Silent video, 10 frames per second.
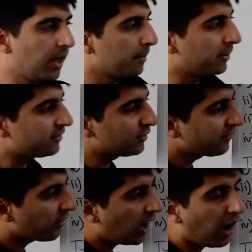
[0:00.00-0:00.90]
but still
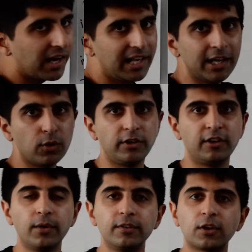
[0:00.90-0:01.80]
very highly liquid. You
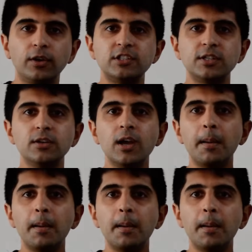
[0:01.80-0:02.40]
know, it's going to